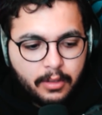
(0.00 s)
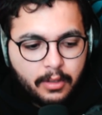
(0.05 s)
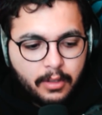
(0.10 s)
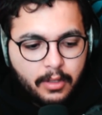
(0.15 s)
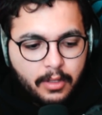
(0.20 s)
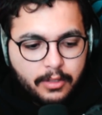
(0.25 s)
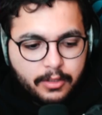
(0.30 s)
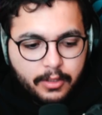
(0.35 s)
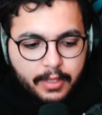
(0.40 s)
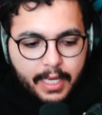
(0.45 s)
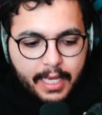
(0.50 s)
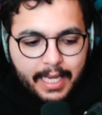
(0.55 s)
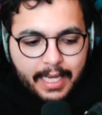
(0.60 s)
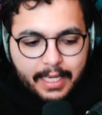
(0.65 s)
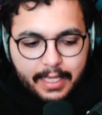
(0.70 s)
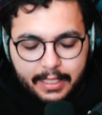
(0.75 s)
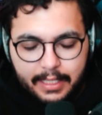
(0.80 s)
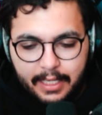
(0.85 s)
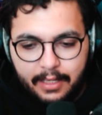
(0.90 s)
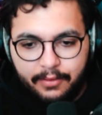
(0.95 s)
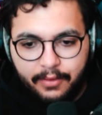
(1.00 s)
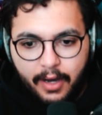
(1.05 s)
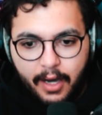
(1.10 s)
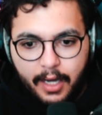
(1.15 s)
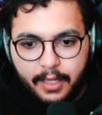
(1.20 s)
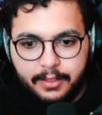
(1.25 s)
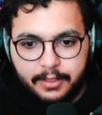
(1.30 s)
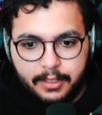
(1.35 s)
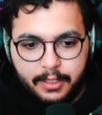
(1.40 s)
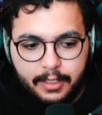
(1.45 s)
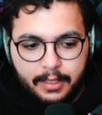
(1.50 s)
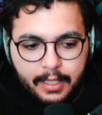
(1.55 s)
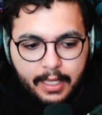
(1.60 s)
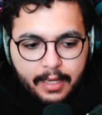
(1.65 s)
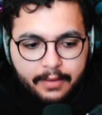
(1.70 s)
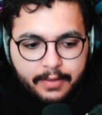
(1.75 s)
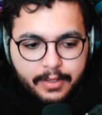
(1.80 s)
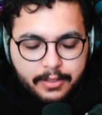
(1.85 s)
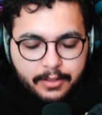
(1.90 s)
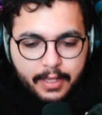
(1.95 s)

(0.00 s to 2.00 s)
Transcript: so that he could give us a good life and